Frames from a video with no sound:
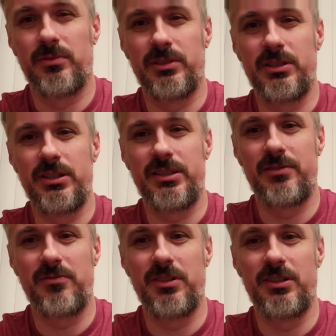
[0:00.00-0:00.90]

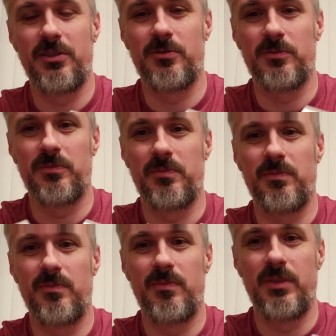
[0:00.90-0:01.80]
You
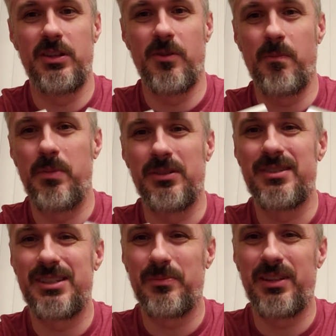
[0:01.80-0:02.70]
don't
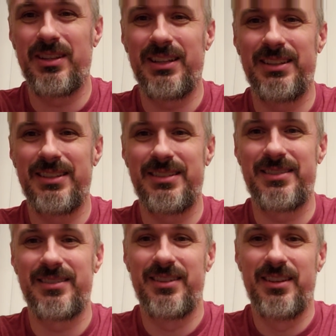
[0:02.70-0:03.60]
build something like
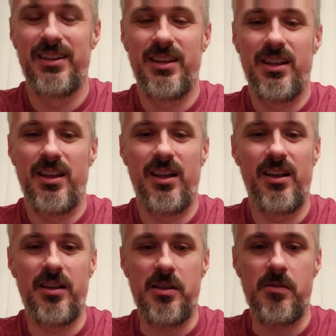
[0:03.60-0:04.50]
this
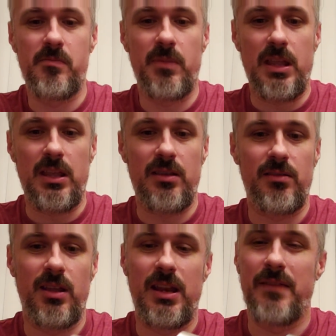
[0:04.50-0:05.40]

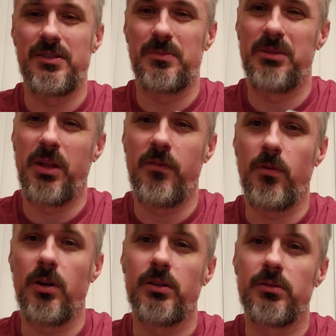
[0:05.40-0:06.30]
and have somebody pay
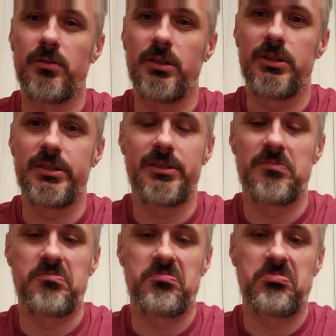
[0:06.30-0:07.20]
for it. You
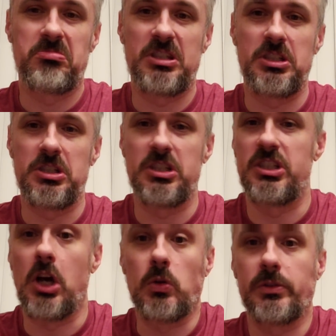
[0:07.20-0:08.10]

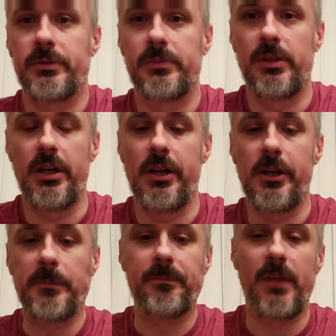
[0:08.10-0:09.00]
just don't.
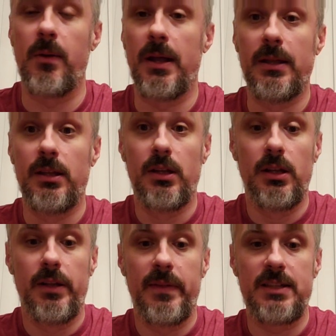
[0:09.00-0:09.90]
Anyway,
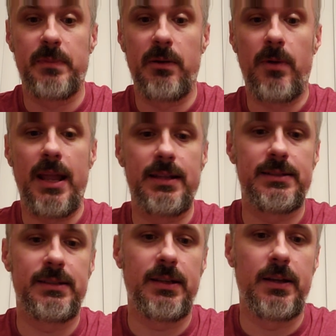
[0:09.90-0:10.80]
that's my rant.